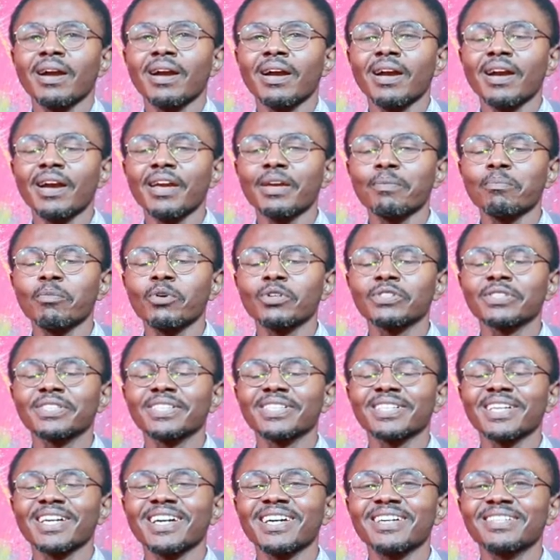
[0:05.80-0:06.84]
Hi, boys
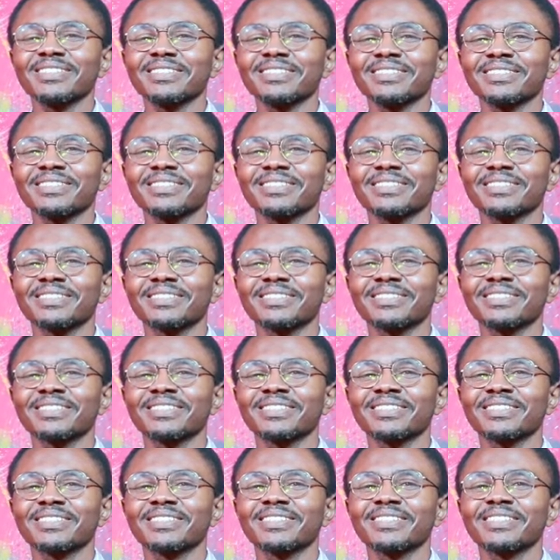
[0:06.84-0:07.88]
and girls.
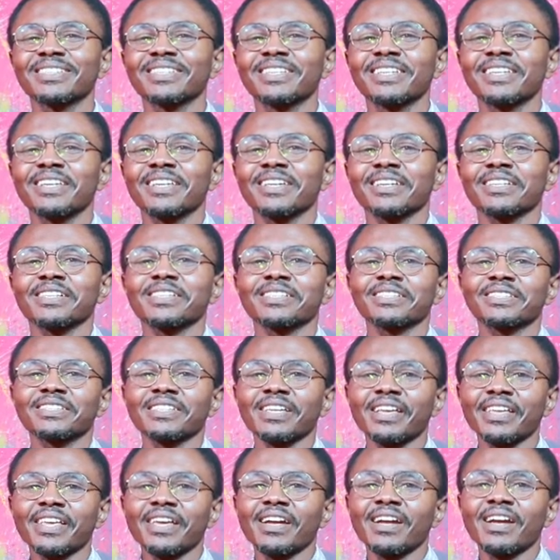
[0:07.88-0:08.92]
Let's
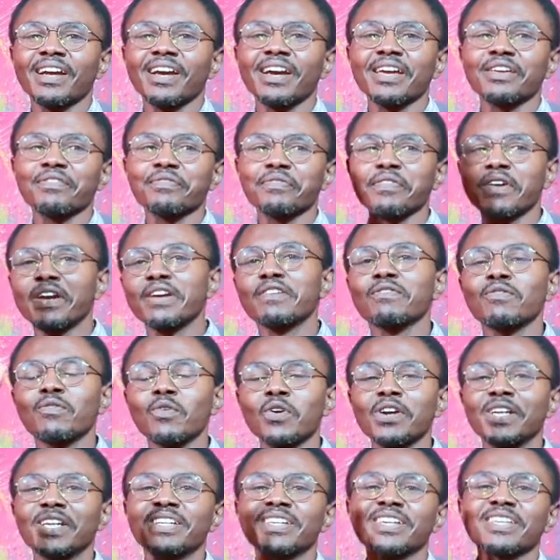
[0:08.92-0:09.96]
high five
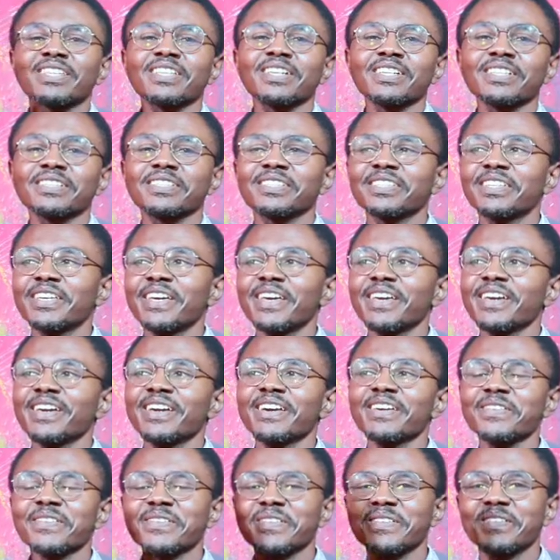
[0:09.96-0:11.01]
one another in the
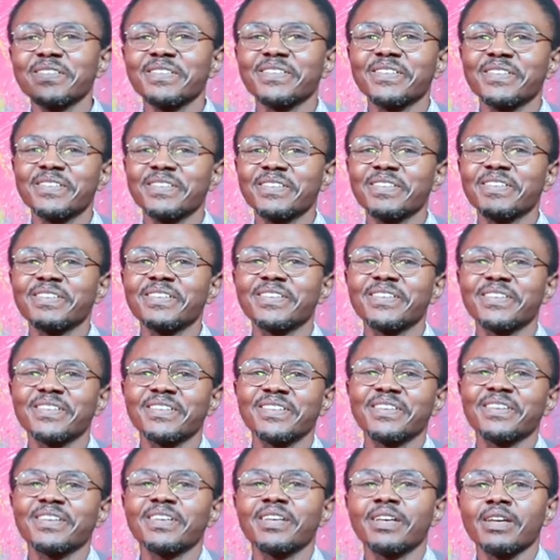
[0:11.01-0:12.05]
air.
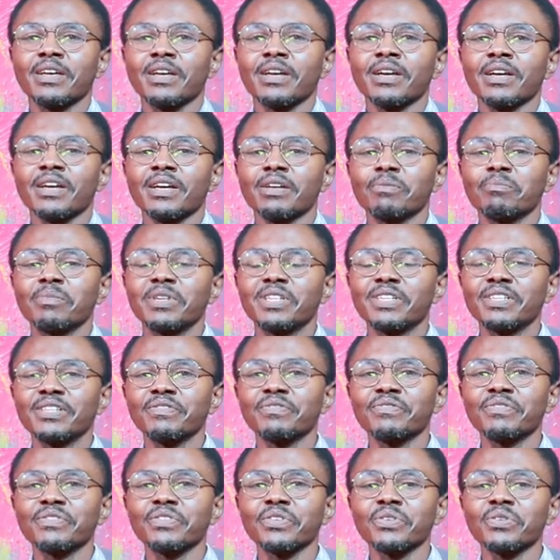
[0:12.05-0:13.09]
I
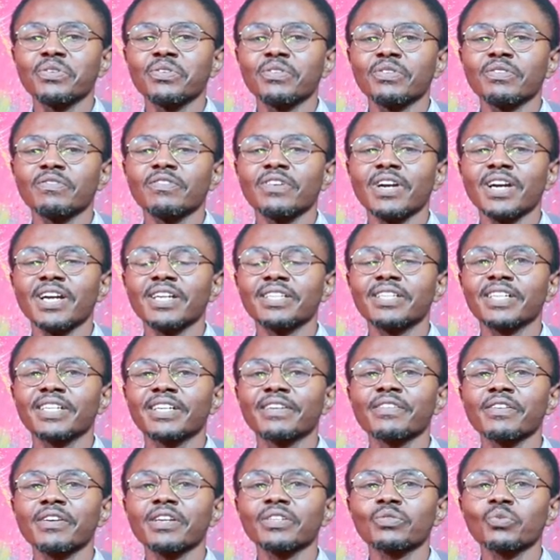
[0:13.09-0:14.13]
believe you've had a
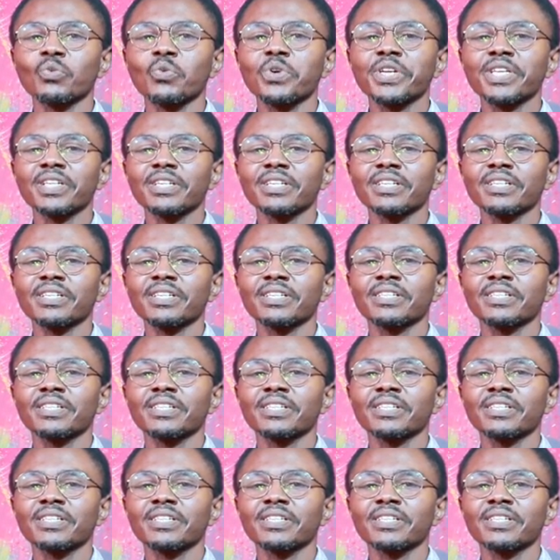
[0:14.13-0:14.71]
great week.